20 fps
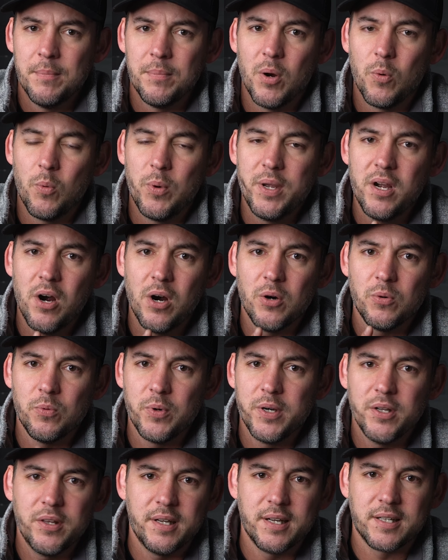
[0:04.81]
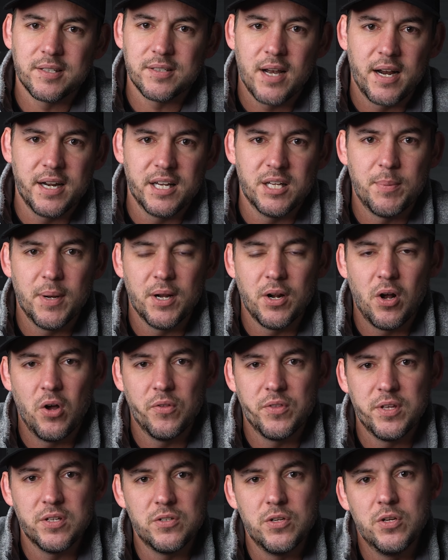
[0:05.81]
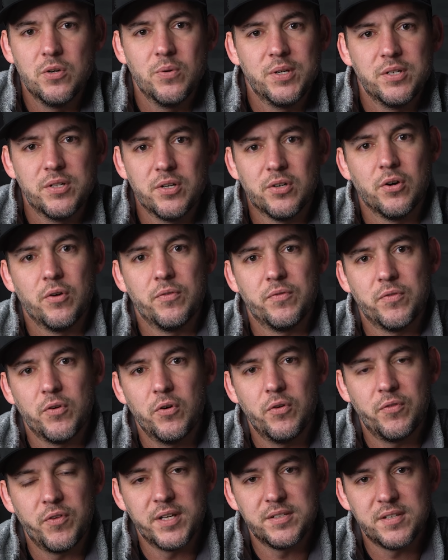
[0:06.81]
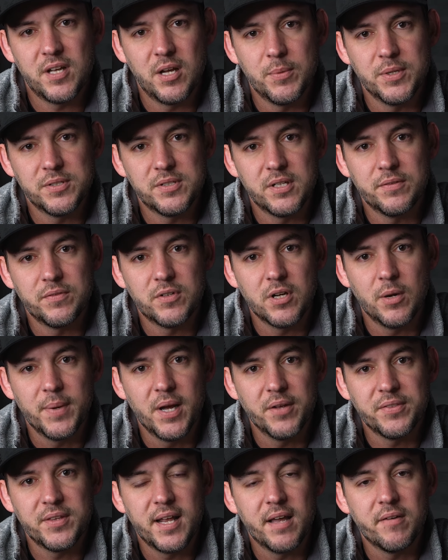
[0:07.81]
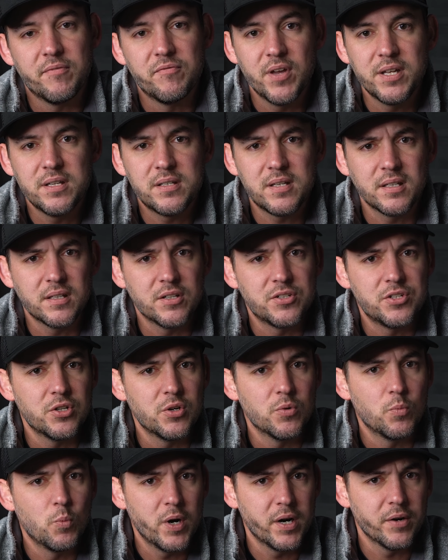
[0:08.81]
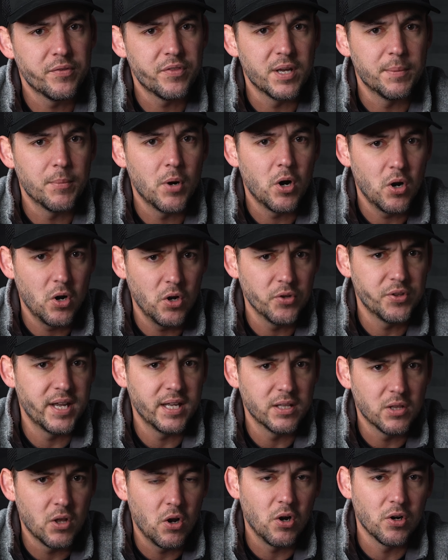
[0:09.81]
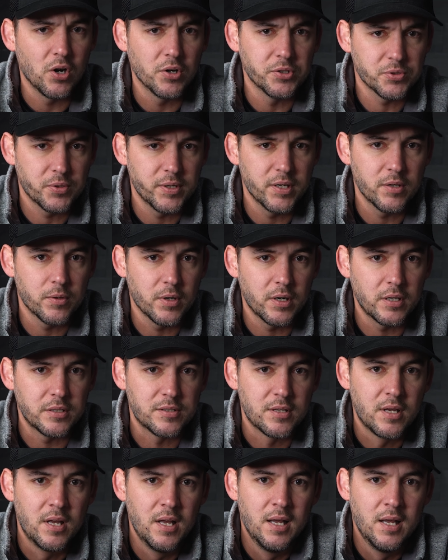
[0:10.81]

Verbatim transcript: but we are really excited about all these new Enduro full face helmets that have come out that have venting that you can wear them all day long on trail rides.